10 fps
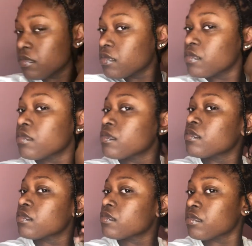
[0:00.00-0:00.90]
also the
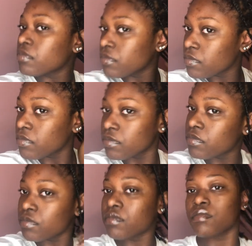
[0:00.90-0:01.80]
curls so I
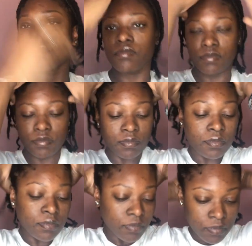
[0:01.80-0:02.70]
can reduce